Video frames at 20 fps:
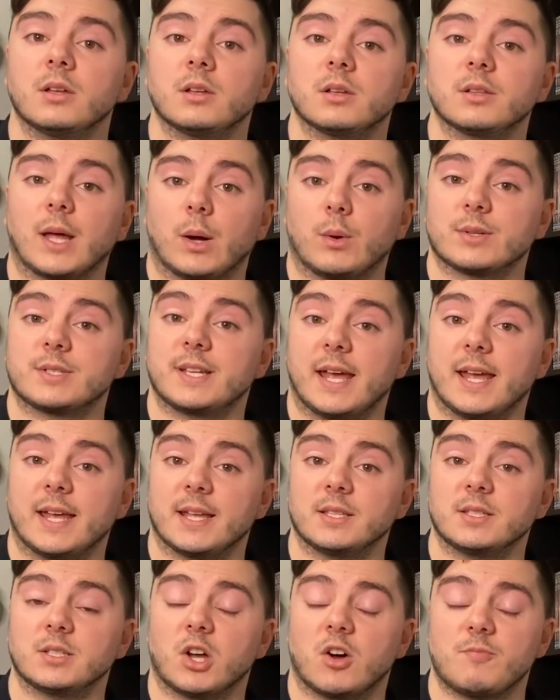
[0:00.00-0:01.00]
That was the
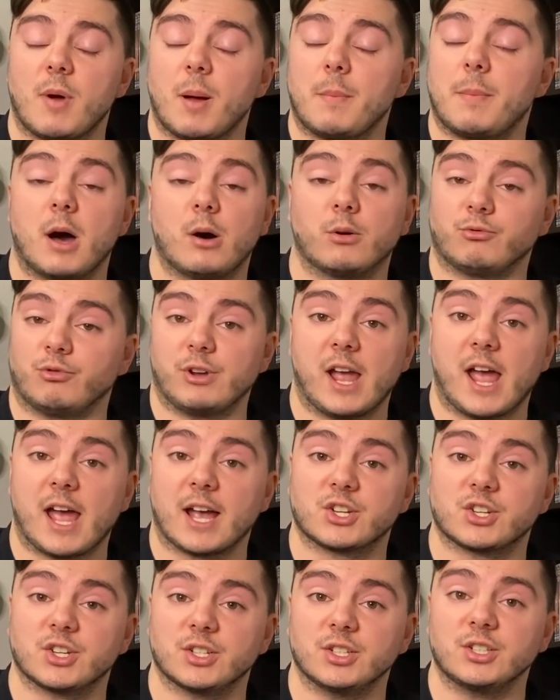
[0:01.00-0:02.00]
end of my part one
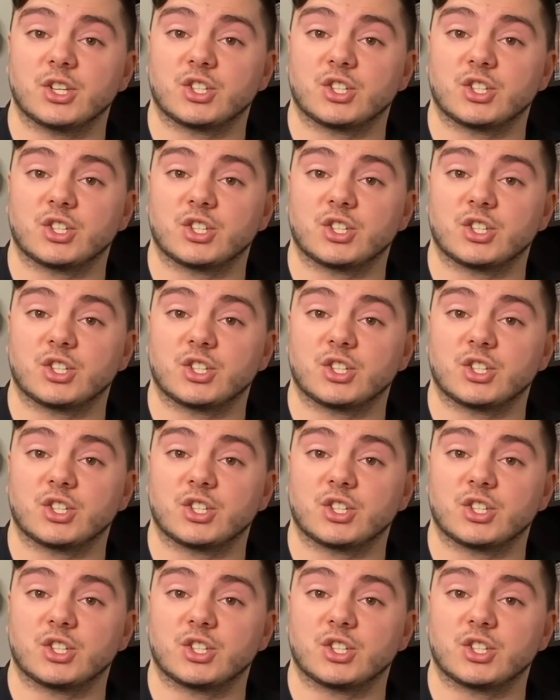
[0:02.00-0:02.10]
reaction.